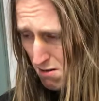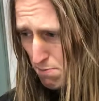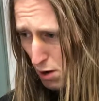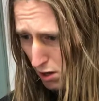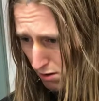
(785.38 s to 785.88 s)

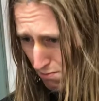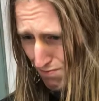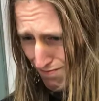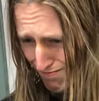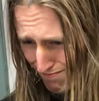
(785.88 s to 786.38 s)
but
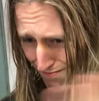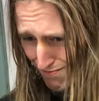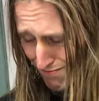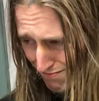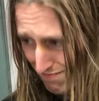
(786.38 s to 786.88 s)

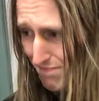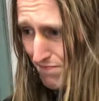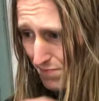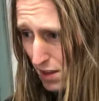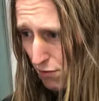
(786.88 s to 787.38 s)

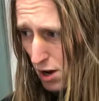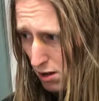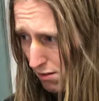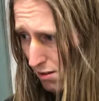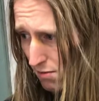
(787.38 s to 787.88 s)
if
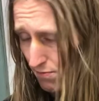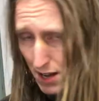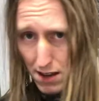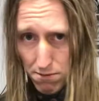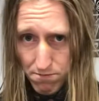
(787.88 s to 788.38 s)
not,
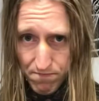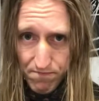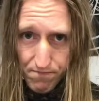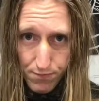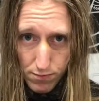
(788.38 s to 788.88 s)
then
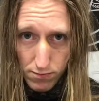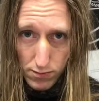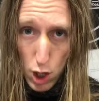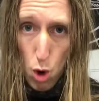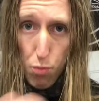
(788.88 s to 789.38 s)

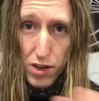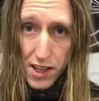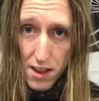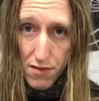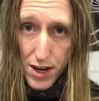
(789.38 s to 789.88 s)
hopefully
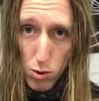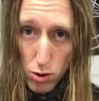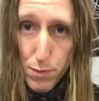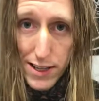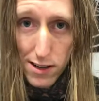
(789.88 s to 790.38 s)
this video
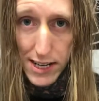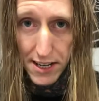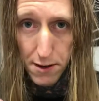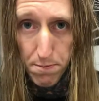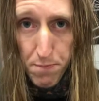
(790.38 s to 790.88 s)
won't be
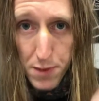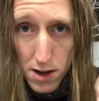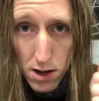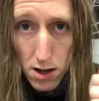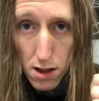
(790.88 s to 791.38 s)
deleted.
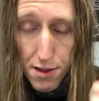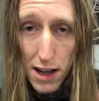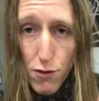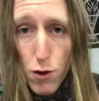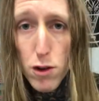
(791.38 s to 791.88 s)

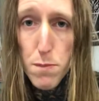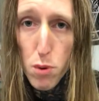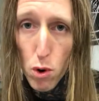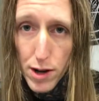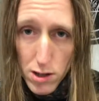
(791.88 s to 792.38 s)
Thanks for
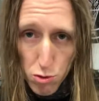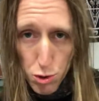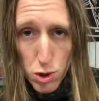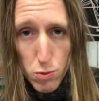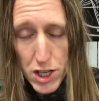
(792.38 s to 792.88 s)
supporting
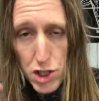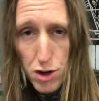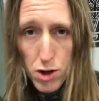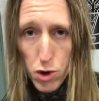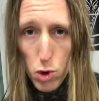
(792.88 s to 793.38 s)
True Norwegian
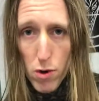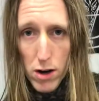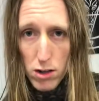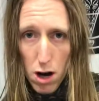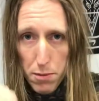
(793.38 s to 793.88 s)

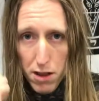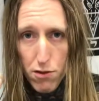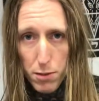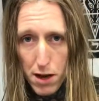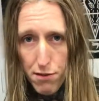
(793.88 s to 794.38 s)
Underground Comics
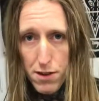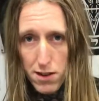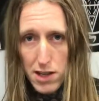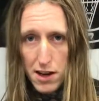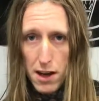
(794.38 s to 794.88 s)
from
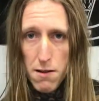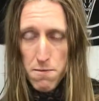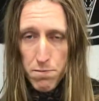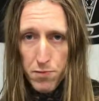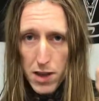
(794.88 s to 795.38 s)
Kaffi.
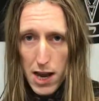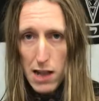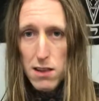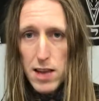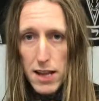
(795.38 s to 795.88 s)
Hail
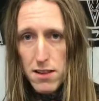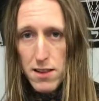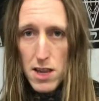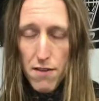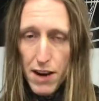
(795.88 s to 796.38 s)
Satan,
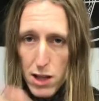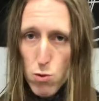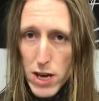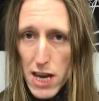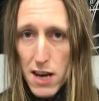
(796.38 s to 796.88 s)
have a nice
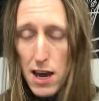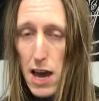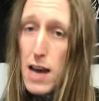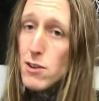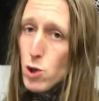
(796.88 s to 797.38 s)
weekend,
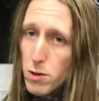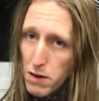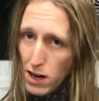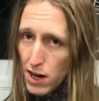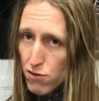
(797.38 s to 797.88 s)
and join my
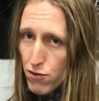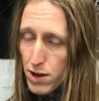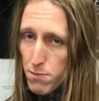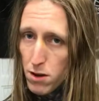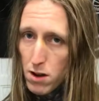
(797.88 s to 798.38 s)
live
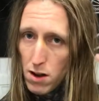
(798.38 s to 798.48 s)
stream